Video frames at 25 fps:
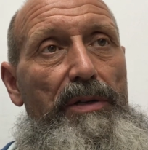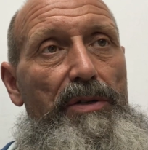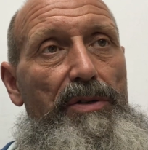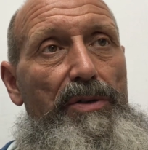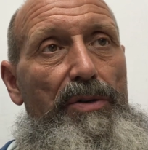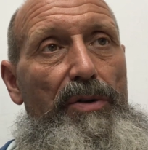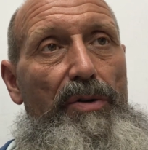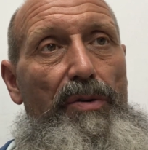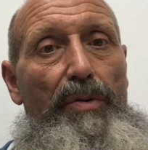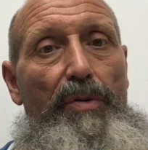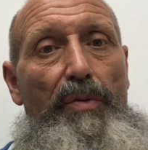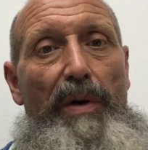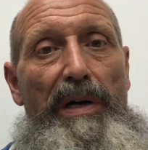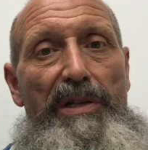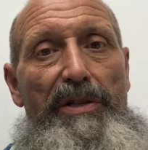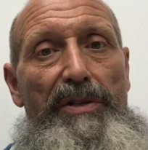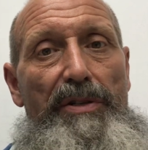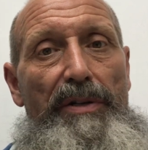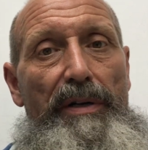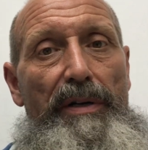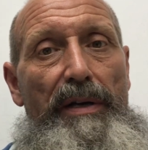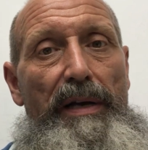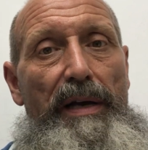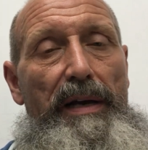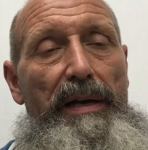so
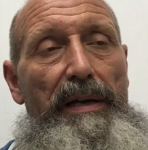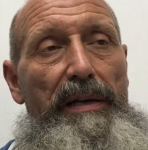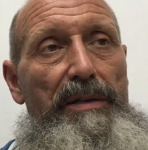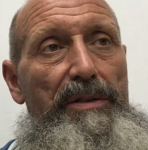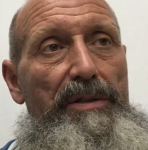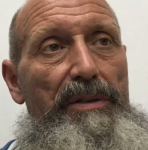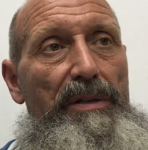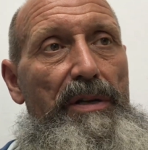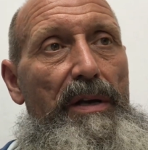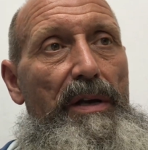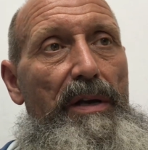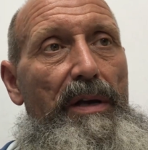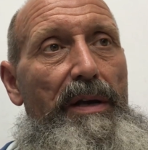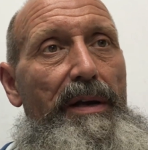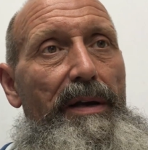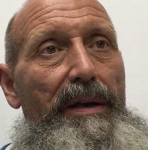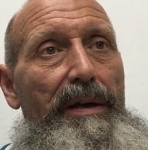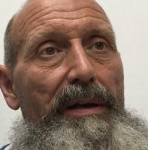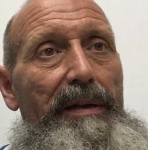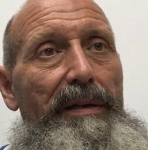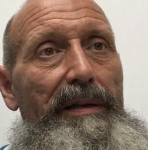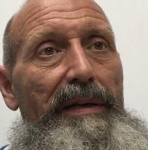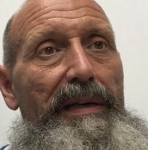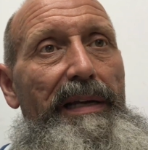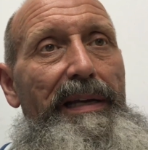westernized,
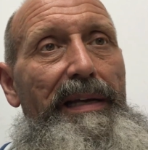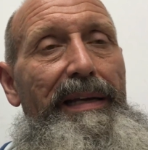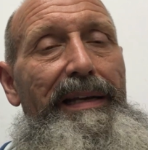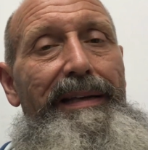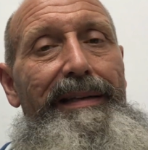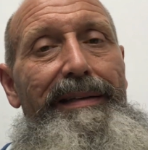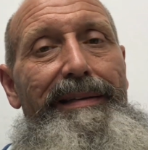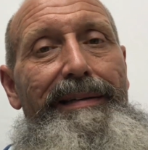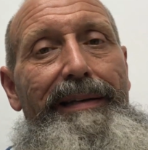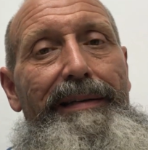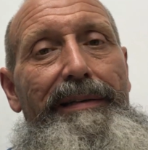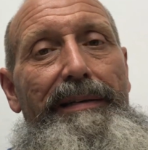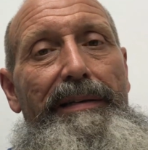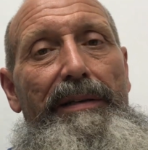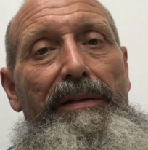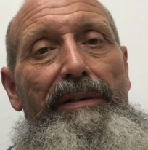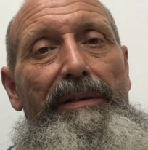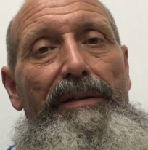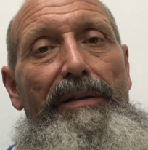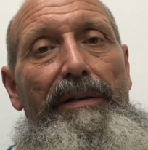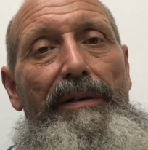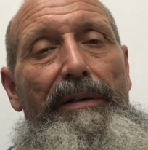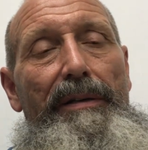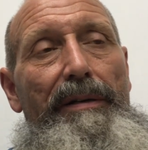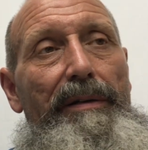getting addicted
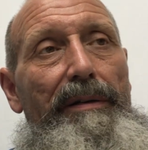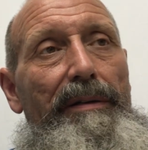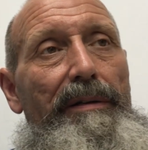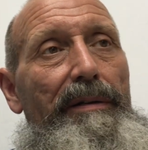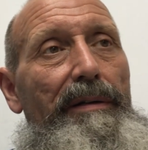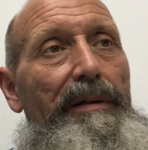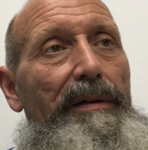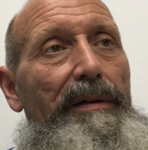to